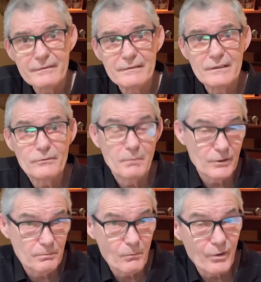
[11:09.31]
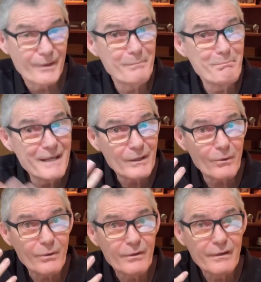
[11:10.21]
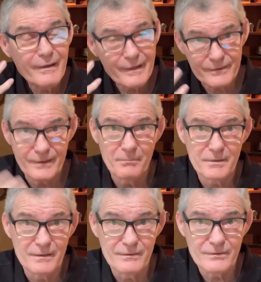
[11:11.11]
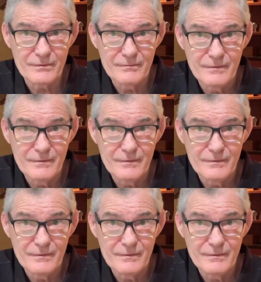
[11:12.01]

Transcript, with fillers: is much more than mental acceptance.